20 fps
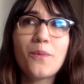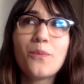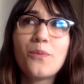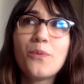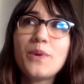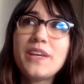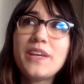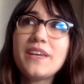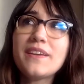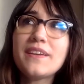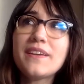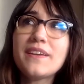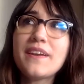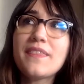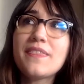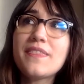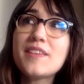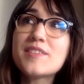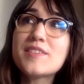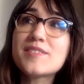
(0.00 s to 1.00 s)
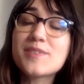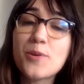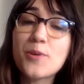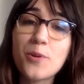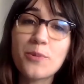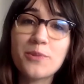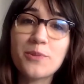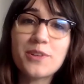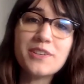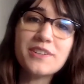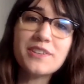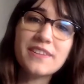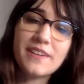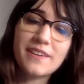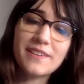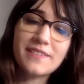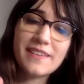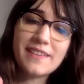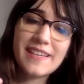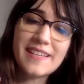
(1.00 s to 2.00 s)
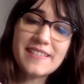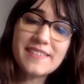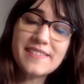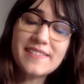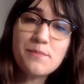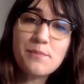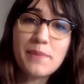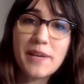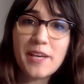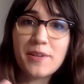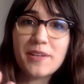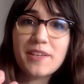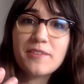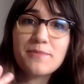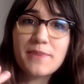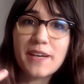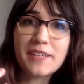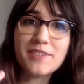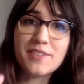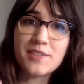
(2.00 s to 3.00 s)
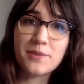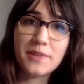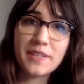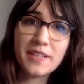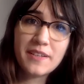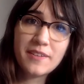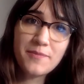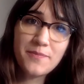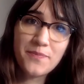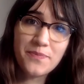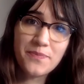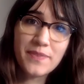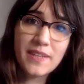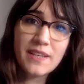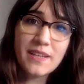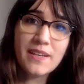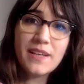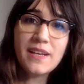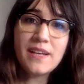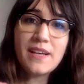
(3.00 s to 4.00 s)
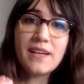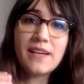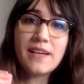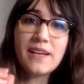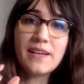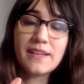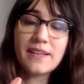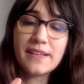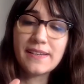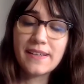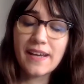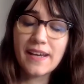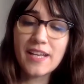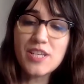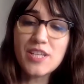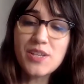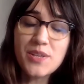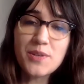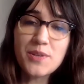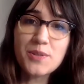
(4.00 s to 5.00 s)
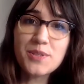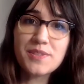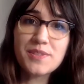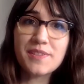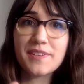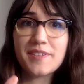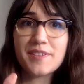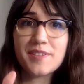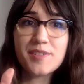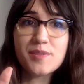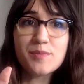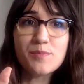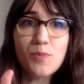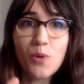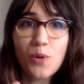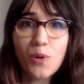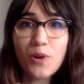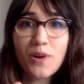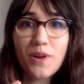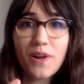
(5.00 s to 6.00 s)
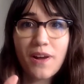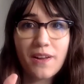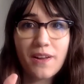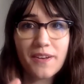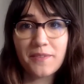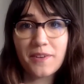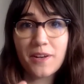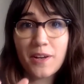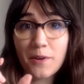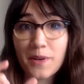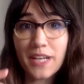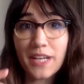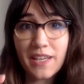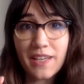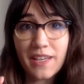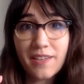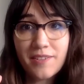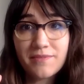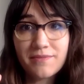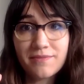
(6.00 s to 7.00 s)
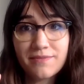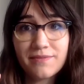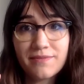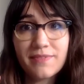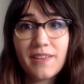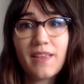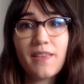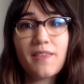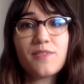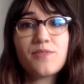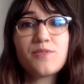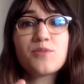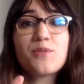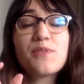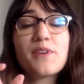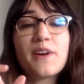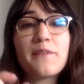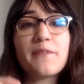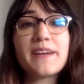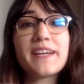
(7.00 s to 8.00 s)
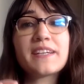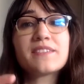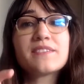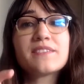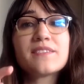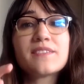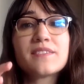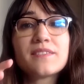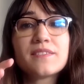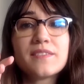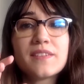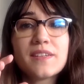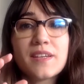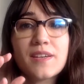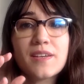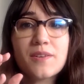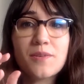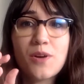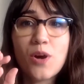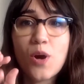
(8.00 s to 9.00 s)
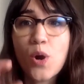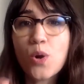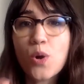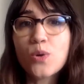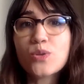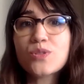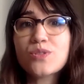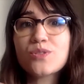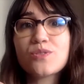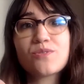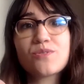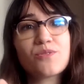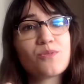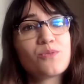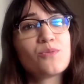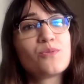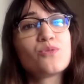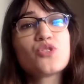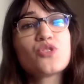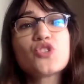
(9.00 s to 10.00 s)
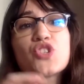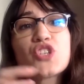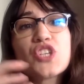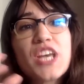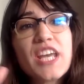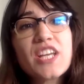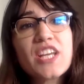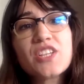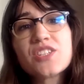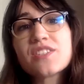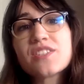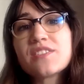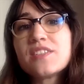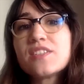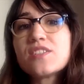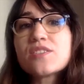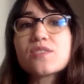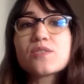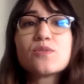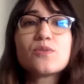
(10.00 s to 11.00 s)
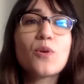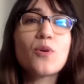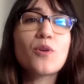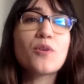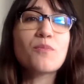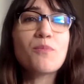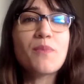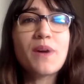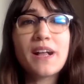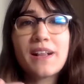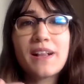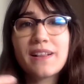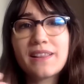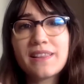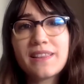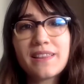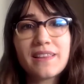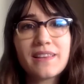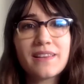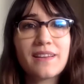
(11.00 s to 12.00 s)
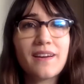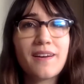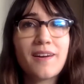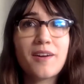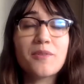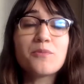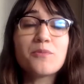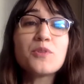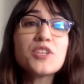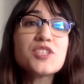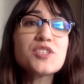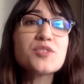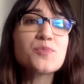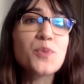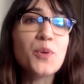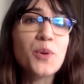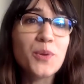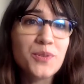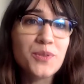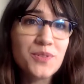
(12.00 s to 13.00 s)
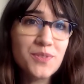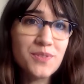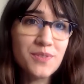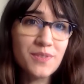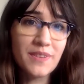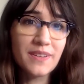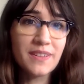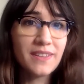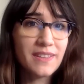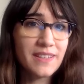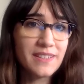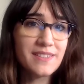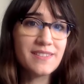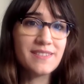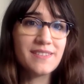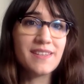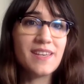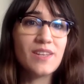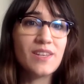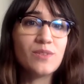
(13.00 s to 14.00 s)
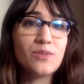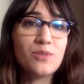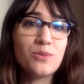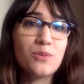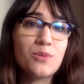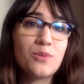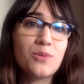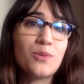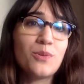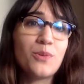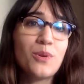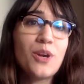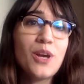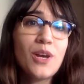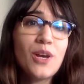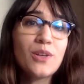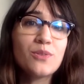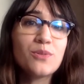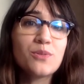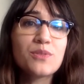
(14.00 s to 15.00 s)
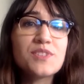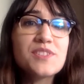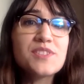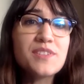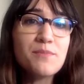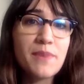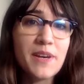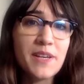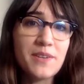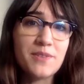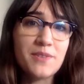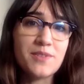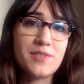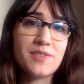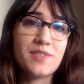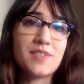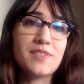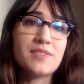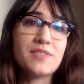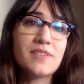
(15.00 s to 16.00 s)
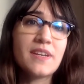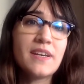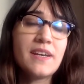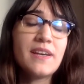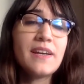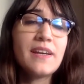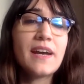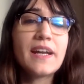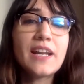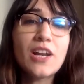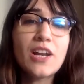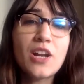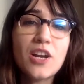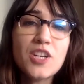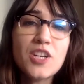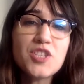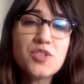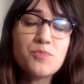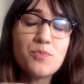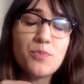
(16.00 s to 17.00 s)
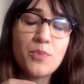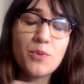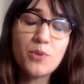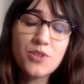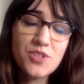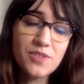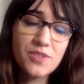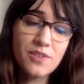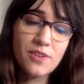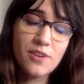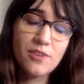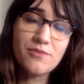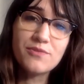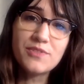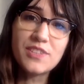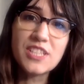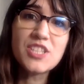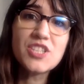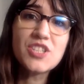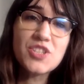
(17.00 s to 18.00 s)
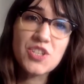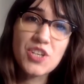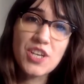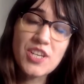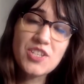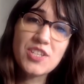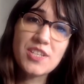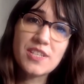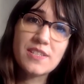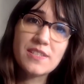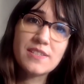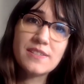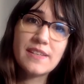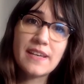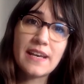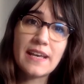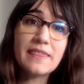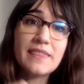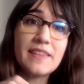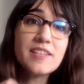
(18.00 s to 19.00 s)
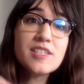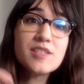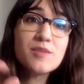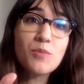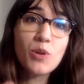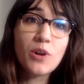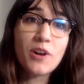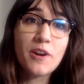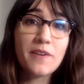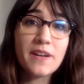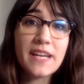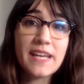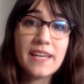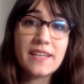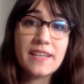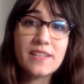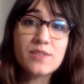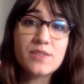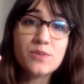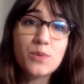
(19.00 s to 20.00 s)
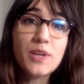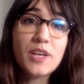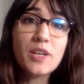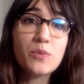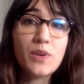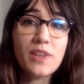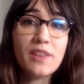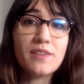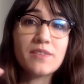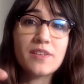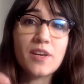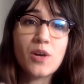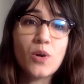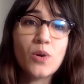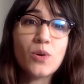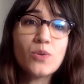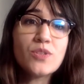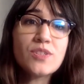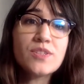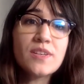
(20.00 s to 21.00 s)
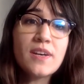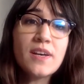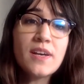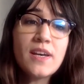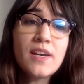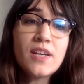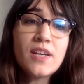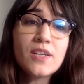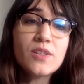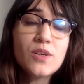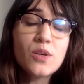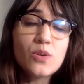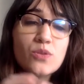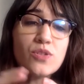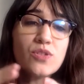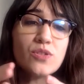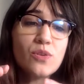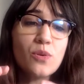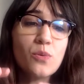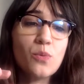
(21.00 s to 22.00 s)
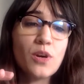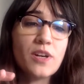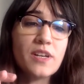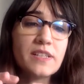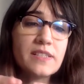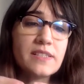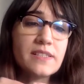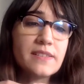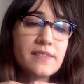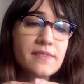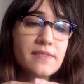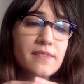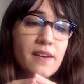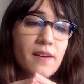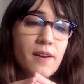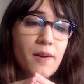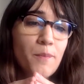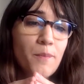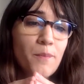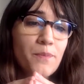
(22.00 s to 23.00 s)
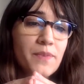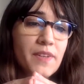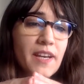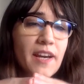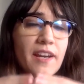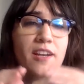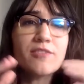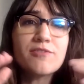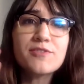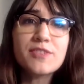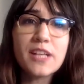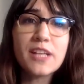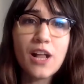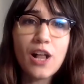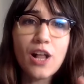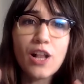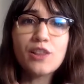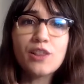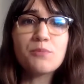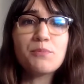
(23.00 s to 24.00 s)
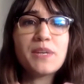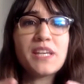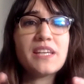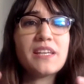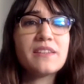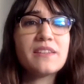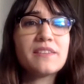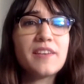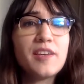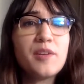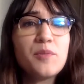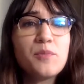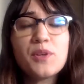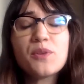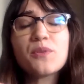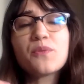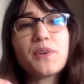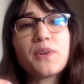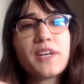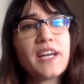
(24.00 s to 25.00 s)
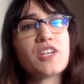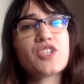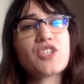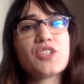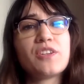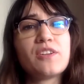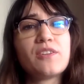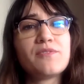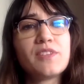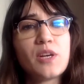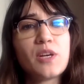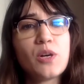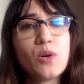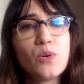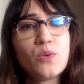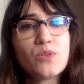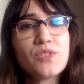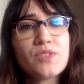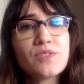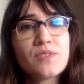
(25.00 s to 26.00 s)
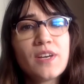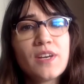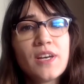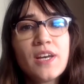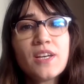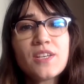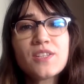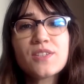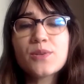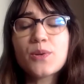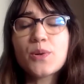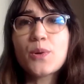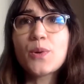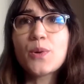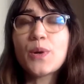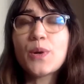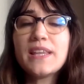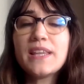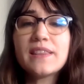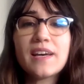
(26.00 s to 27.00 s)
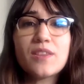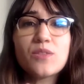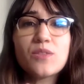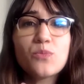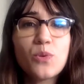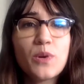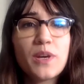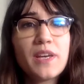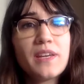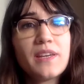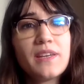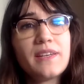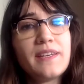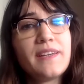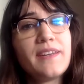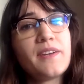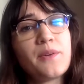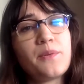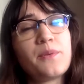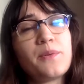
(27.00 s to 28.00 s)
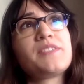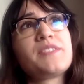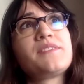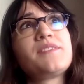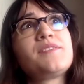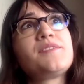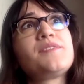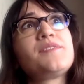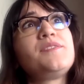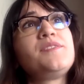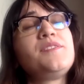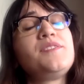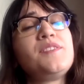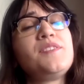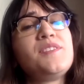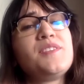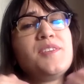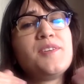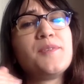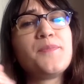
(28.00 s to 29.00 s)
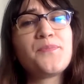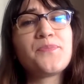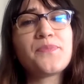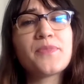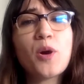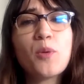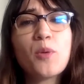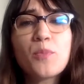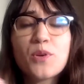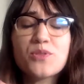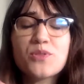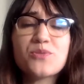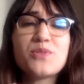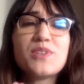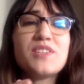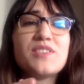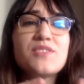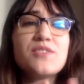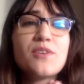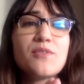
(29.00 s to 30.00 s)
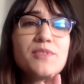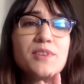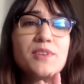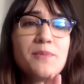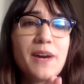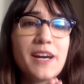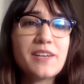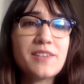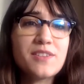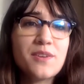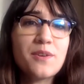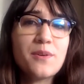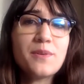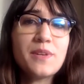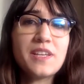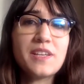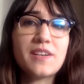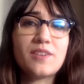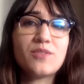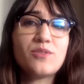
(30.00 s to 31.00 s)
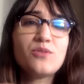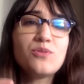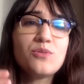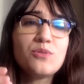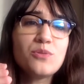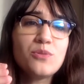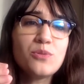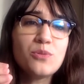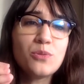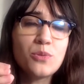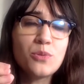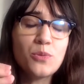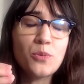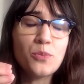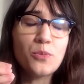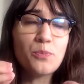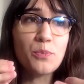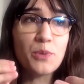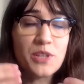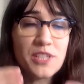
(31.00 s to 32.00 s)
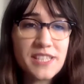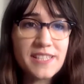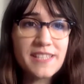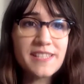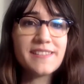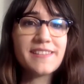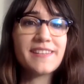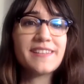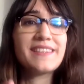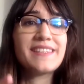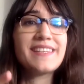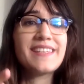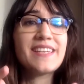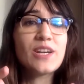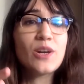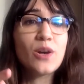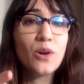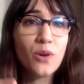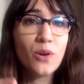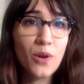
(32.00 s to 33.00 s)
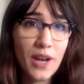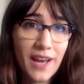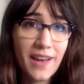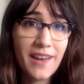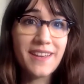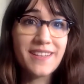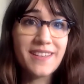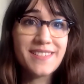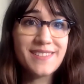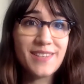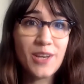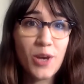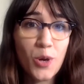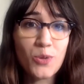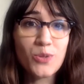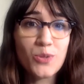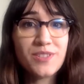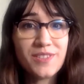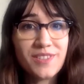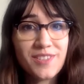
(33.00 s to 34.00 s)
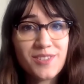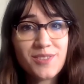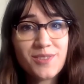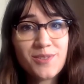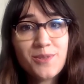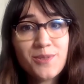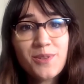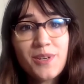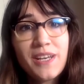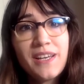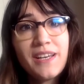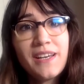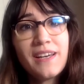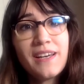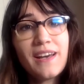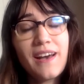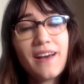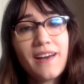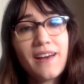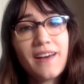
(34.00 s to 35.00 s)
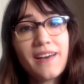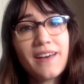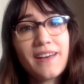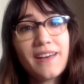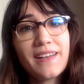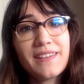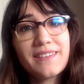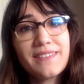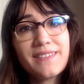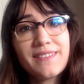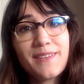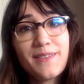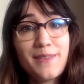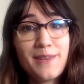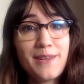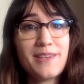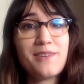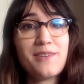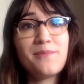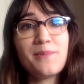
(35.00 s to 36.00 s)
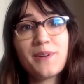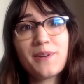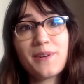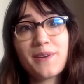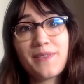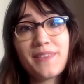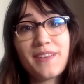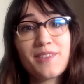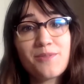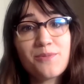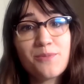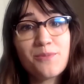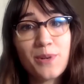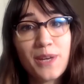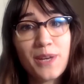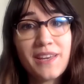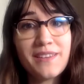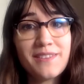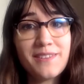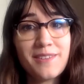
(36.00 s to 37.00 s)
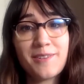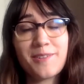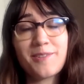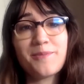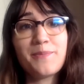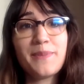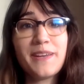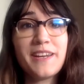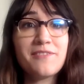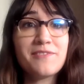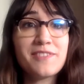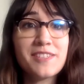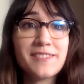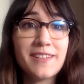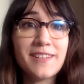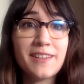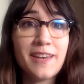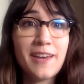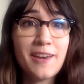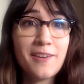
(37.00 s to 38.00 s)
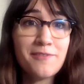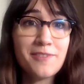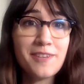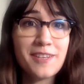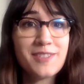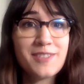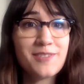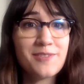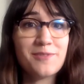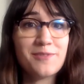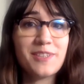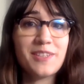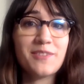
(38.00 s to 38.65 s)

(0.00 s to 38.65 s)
we discovered that a symbiotic bacteria can use a small RNA to direct the host to change its normal response, let's say, to the symbiosis. And a large portion of these changes that this small RNA is doing within the host goes towards kind of calming the immune reaction of the host. So in that way, increases the opportunity of the bacteria to persistently colonize the host tissue and deliver that way their beneficial effects of the